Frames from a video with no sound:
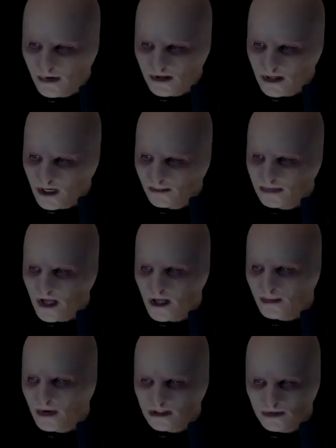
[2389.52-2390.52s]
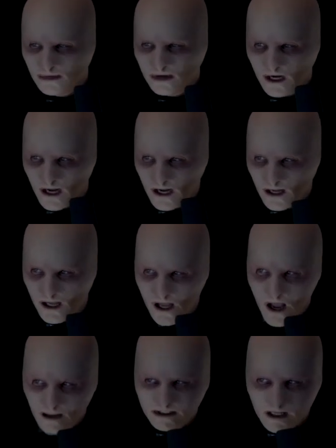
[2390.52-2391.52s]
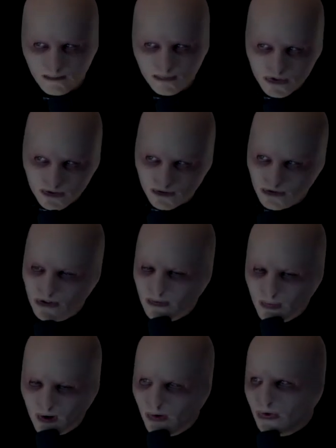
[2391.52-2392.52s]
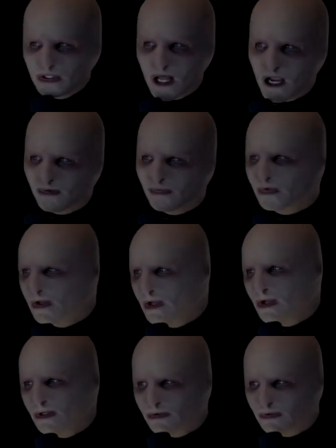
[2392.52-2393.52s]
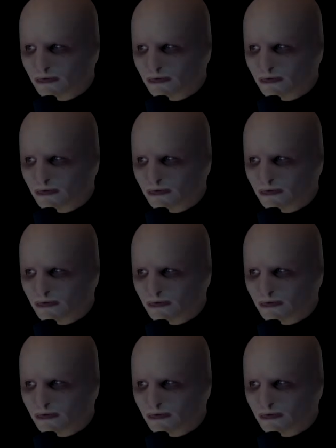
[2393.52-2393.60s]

By then I'm telling my story. I was kept secluded my whole life.